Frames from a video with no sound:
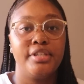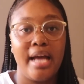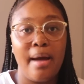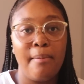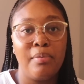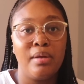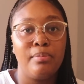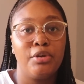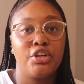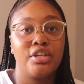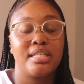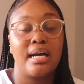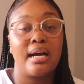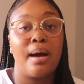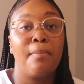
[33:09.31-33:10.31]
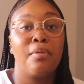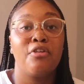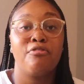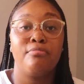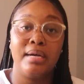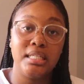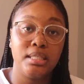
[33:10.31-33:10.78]
to happen because a couple
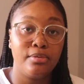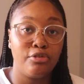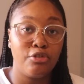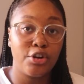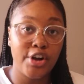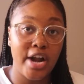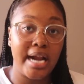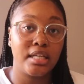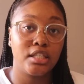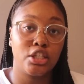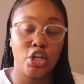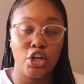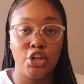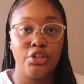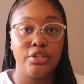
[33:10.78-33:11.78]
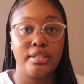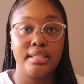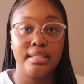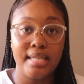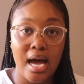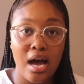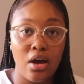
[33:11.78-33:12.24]
of months before Cranks
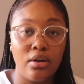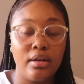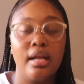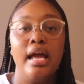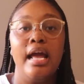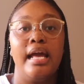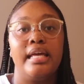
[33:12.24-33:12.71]
closed down,